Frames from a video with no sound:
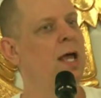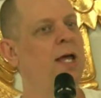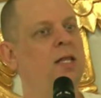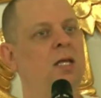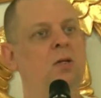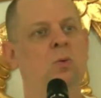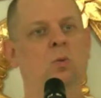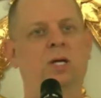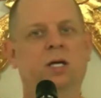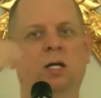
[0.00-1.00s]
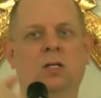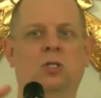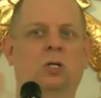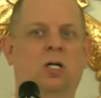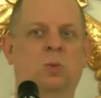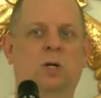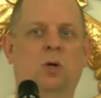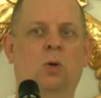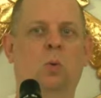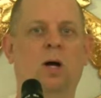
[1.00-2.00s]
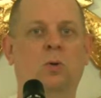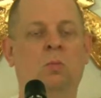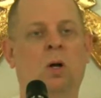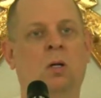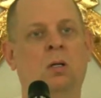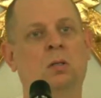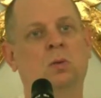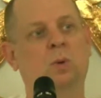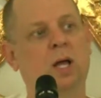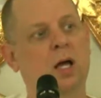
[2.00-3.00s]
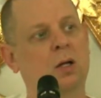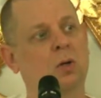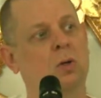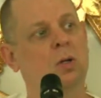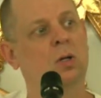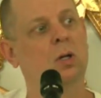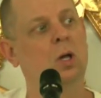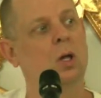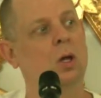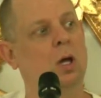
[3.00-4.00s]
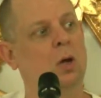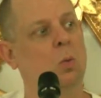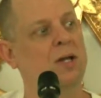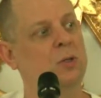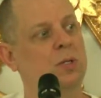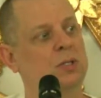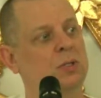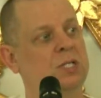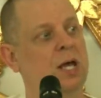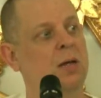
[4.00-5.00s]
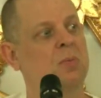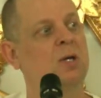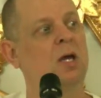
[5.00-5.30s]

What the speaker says: And then we get in the trucks, we go to Wat Umong, we got to go to Wat Doi Satep,